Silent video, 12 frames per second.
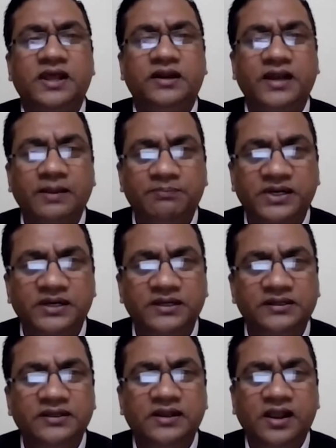
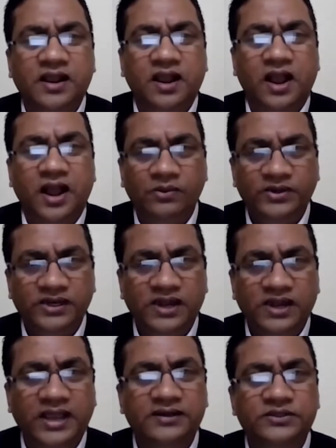rapidly. How can
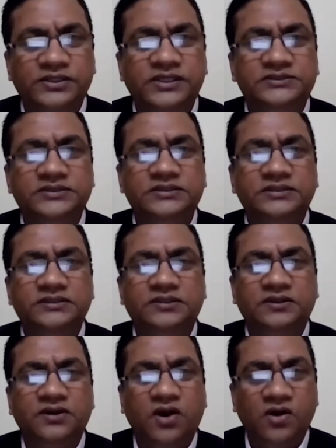higher education
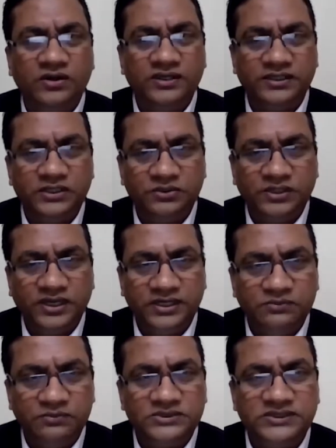or
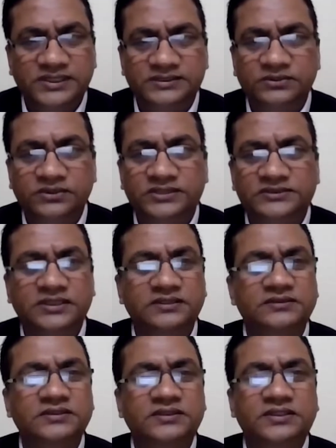university
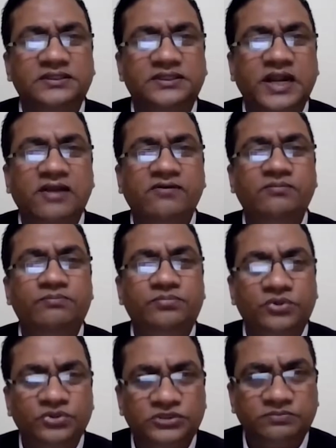education thrive
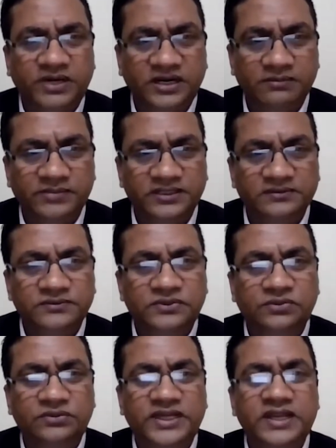post-pandemic?
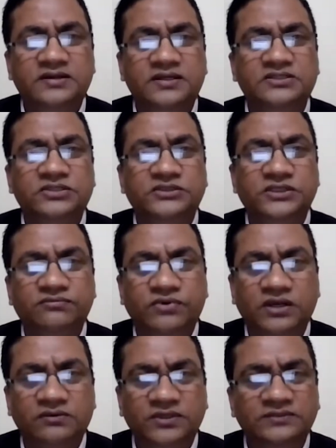To take discussion
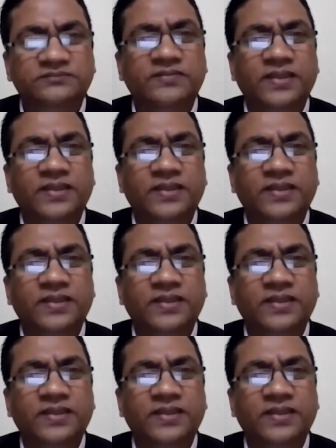forward,